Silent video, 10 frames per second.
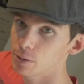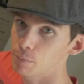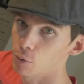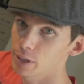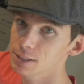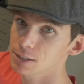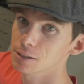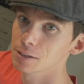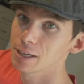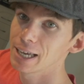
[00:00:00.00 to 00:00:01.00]

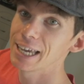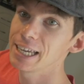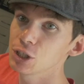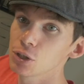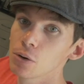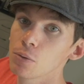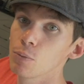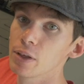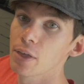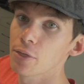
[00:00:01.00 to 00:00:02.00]
points, each
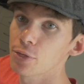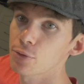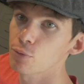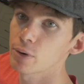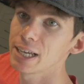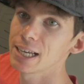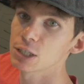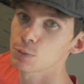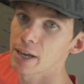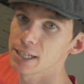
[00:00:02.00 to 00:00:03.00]
with 3
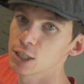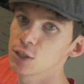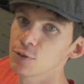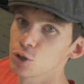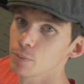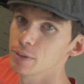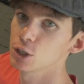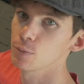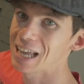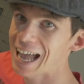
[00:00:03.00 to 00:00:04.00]
spaces for zombies
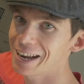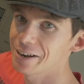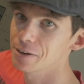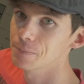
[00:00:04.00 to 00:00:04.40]
to be added.